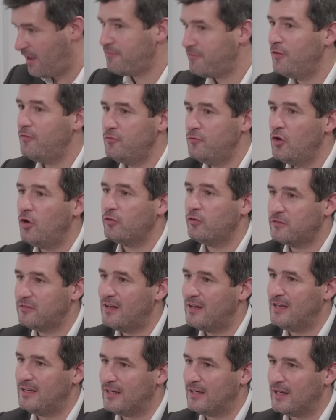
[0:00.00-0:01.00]
if you've not
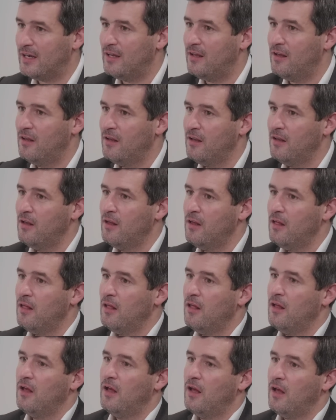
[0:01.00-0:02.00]
seen it,
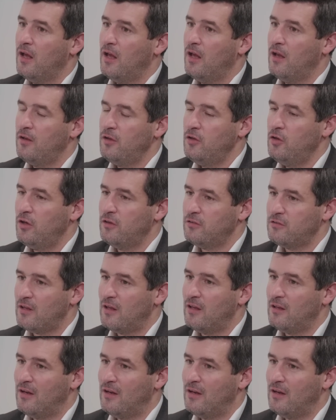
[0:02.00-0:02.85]
it's